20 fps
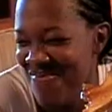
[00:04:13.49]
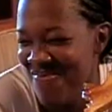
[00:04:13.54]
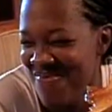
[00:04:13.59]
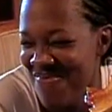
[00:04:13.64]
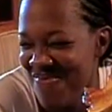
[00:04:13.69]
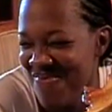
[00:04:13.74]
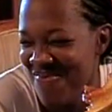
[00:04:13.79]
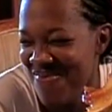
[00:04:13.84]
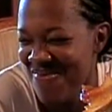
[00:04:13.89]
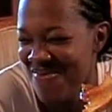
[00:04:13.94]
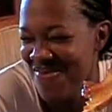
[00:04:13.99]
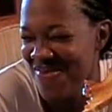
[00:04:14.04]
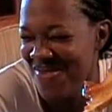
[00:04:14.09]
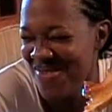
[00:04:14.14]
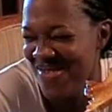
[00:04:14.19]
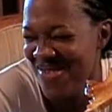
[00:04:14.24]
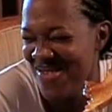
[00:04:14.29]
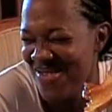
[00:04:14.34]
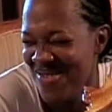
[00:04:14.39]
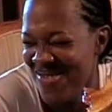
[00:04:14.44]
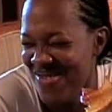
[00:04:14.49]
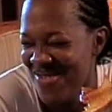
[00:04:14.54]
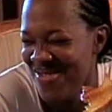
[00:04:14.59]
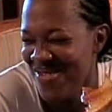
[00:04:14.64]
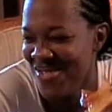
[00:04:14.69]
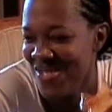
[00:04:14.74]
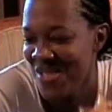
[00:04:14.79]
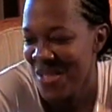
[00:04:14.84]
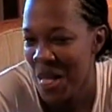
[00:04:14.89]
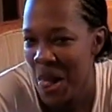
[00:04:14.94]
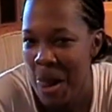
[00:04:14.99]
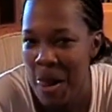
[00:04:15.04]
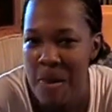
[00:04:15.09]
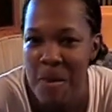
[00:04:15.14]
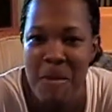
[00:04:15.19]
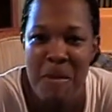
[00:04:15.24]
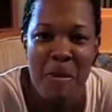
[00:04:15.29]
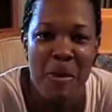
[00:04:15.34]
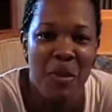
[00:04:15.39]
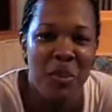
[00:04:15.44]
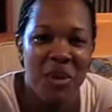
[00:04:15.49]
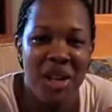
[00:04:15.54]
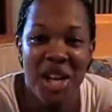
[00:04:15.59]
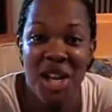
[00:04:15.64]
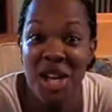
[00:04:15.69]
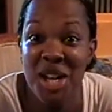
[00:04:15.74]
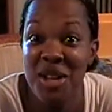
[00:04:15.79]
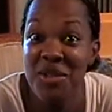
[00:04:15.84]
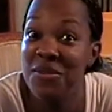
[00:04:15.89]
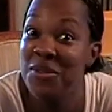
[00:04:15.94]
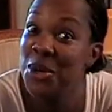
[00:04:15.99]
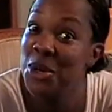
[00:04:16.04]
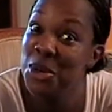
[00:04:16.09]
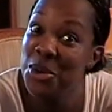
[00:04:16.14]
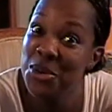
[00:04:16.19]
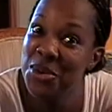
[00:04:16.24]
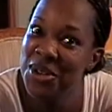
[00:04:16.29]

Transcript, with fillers: her favorite food. Any food.